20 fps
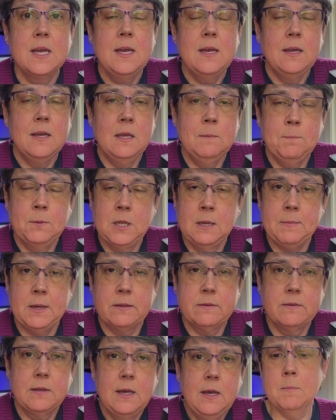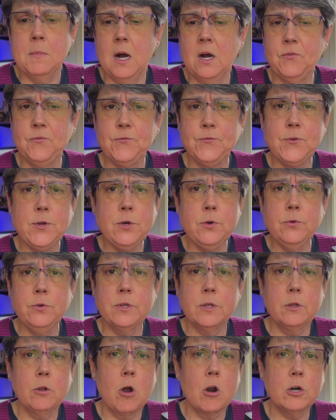in Plymouth. A few of
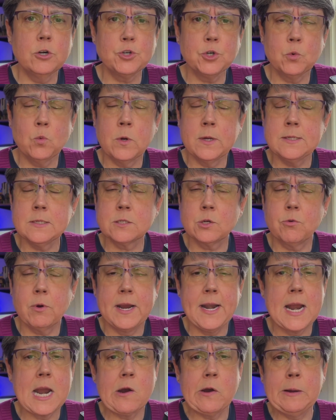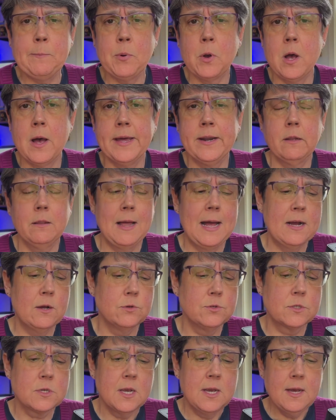the larger ones, Great Herring Pond
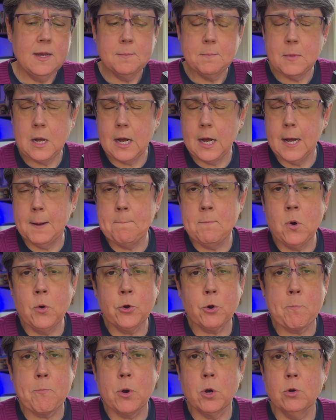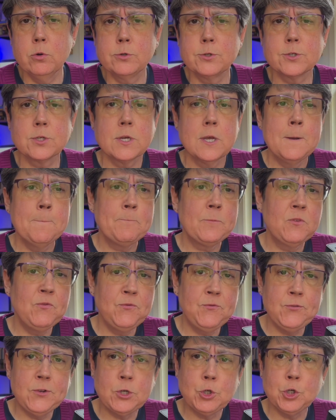allows motorboats,
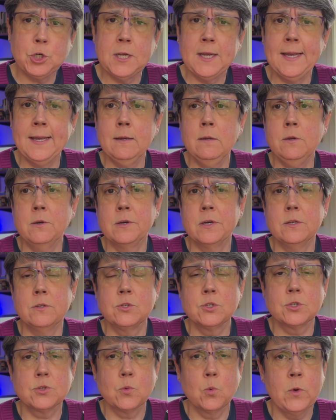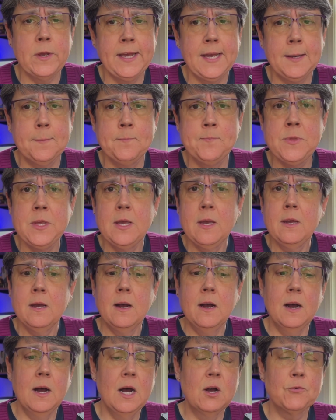fishing, you can swim.
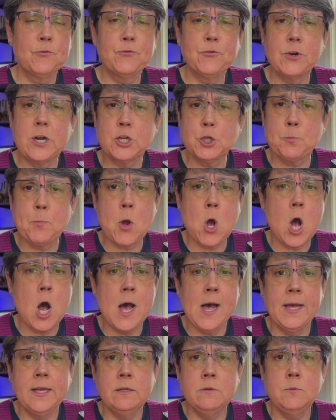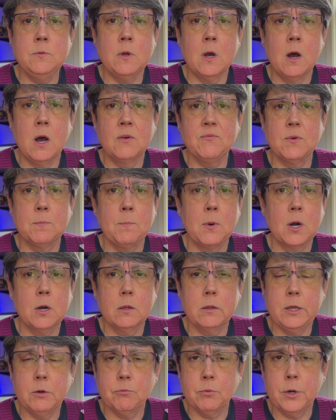Fresh Pond off of
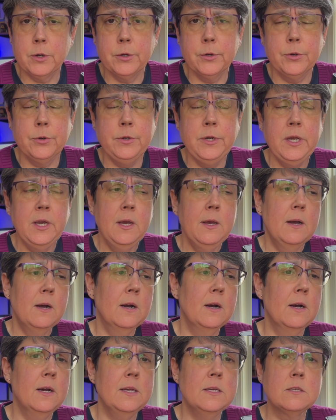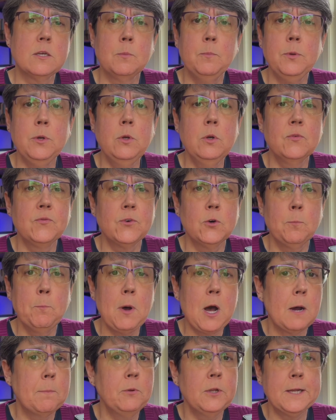Bartlett Road is a beautiful
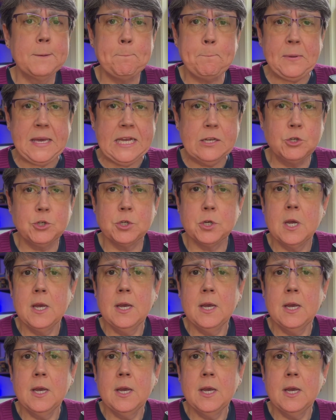public beach